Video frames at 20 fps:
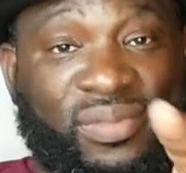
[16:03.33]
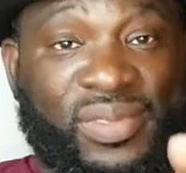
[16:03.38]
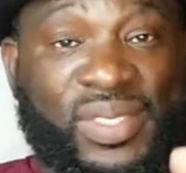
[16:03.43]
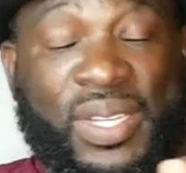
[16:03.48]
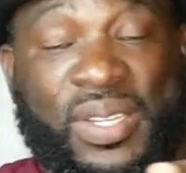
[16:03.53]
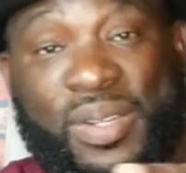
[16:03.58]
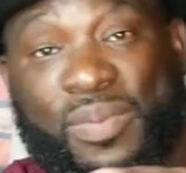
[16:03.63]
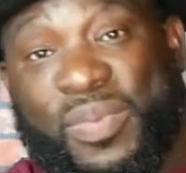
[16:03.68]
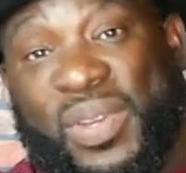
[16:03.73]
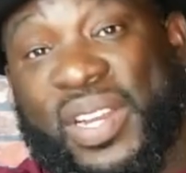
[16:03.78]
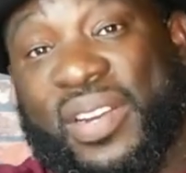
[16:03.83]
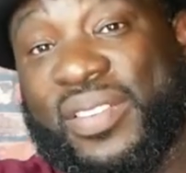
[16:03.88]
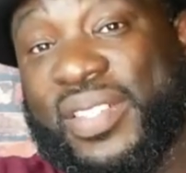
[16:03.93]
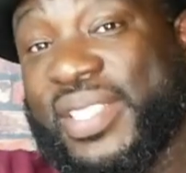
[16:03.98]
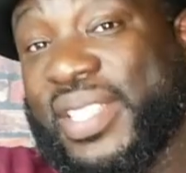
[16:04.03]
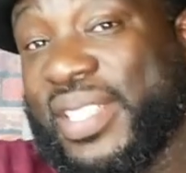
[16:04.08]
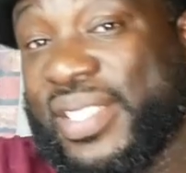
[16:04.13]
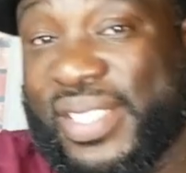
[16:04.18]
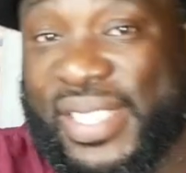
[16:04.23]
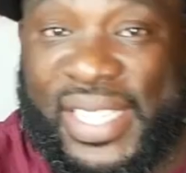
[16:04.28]
I'm the Baron
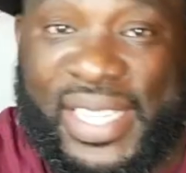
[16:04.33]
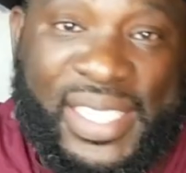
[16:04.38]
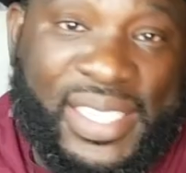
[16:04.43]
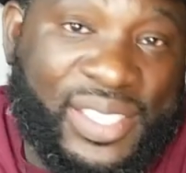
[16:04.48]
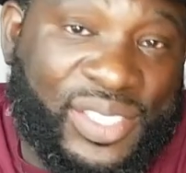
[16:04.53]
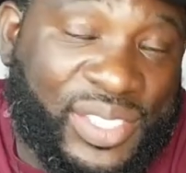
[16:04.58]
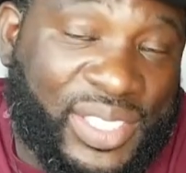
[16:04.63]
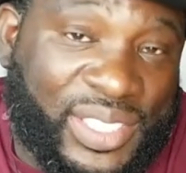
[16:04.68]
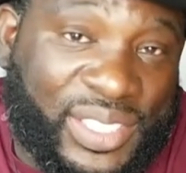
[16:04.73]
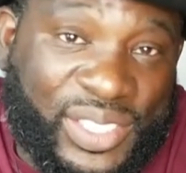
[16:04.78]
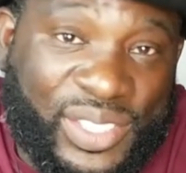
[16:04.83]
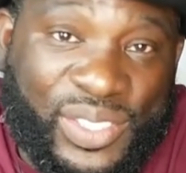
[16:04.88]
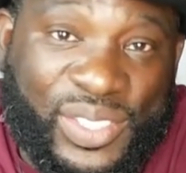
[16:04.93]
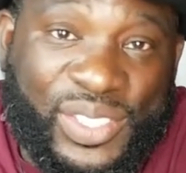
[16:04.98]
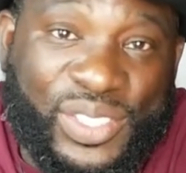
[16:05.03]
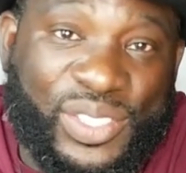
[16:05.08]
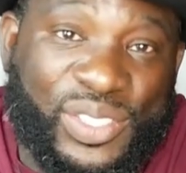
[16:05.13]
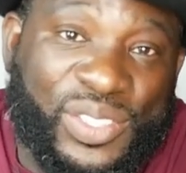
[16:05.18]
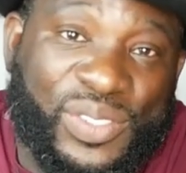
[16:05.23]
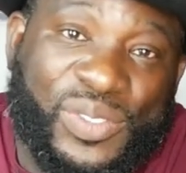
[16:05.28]
telling you guys to trust in your
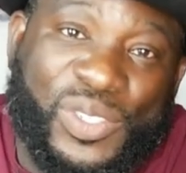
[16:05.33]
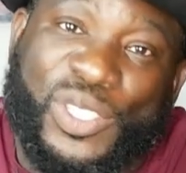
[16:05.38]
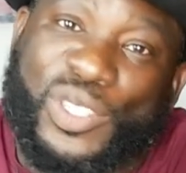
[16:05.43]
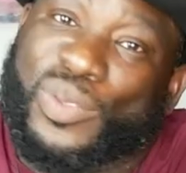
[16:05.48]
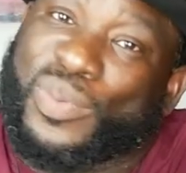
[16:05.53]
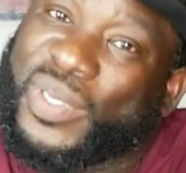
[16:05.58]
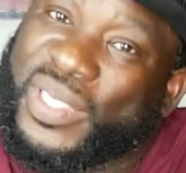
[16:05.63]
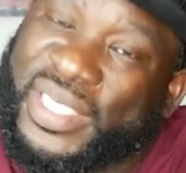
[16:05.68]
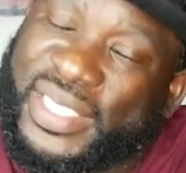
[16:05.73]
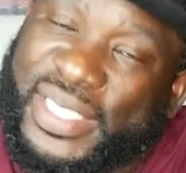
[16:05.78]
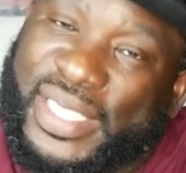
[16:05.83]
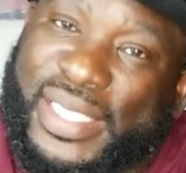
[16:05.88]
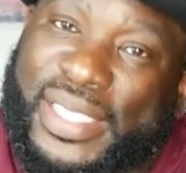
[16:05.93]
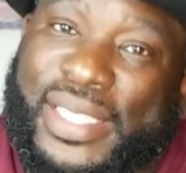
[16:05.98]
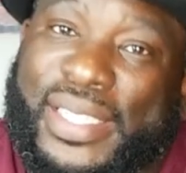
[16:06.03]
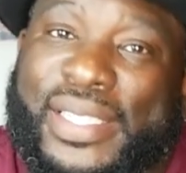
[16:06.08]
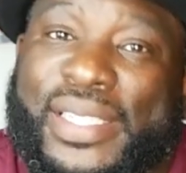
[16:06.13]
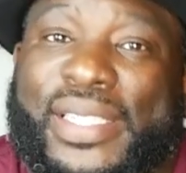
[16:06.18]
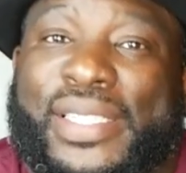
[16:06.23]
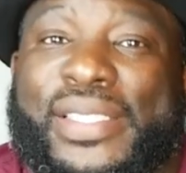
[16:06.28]
universe, because at
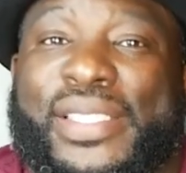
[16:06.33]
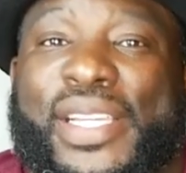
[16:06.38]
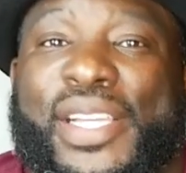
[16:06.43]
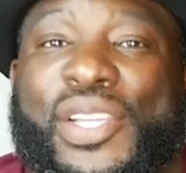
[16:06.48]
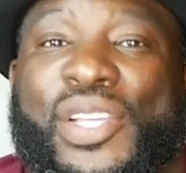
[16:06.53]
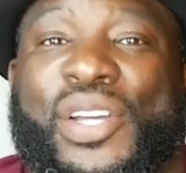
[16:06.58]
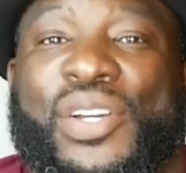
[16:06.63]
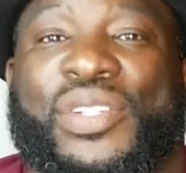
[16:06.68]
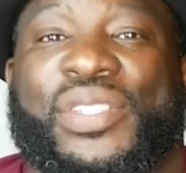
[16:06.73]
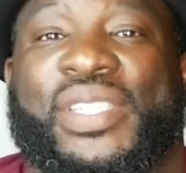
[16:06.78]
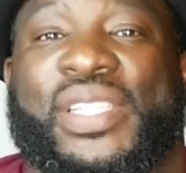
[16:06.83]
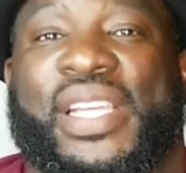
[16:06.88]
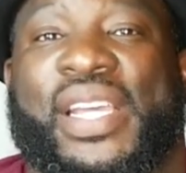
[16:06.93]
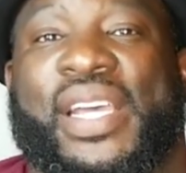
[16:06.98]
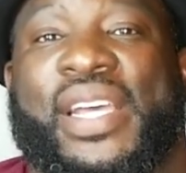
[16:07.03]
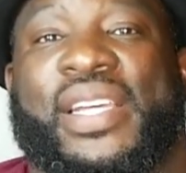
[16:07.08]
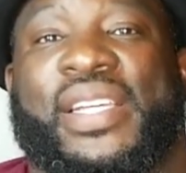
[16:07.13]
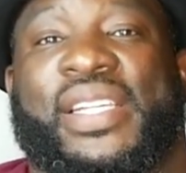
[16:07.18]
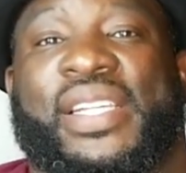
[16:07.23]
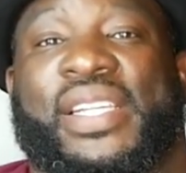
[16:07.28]
the end of the day, y'all, you
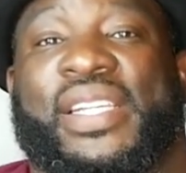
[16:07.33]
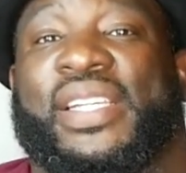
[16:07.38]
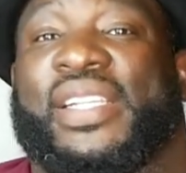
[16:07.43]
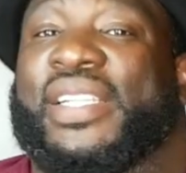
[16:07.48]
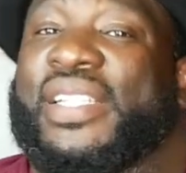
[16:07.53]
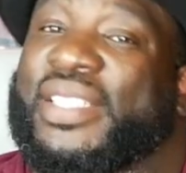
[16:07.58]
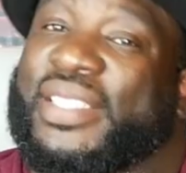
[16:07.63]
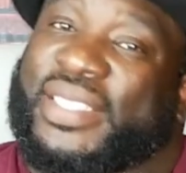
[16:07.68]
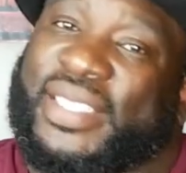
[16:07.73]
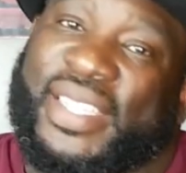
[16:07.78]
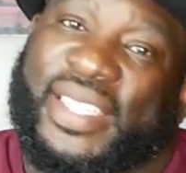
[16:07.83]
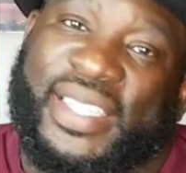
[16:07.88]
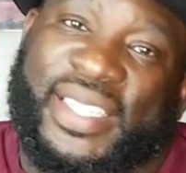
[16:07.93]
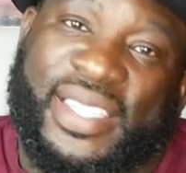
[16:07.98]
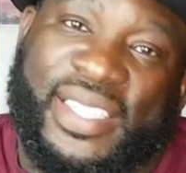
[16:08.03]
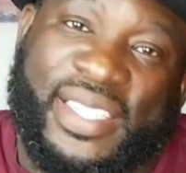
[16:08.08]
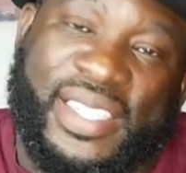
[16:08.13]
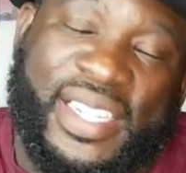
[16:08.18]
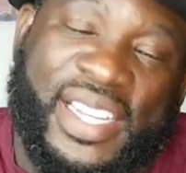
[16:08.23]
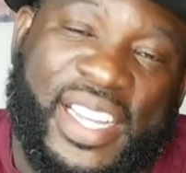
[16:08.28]
got. Take
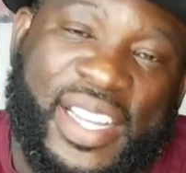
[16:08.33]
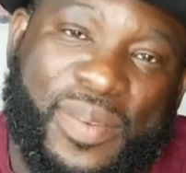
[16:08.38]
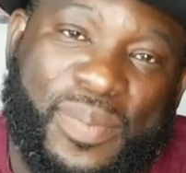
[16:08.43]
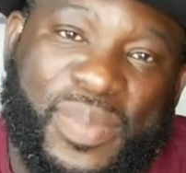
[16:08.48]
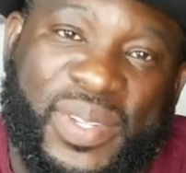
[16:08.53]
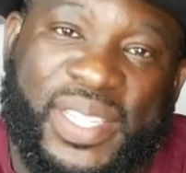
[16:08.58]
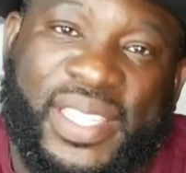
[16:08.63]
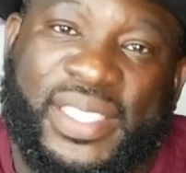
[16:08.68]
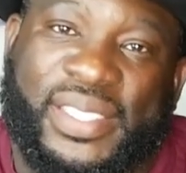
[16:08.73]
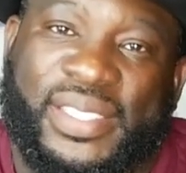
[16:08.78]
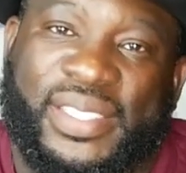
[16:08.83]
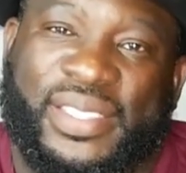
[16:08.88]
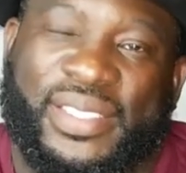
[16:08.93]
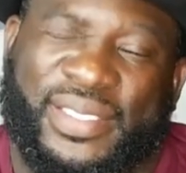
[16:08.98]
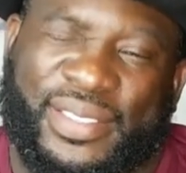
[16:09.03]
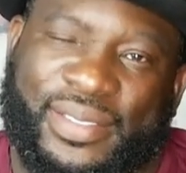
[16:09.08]
care. God bless.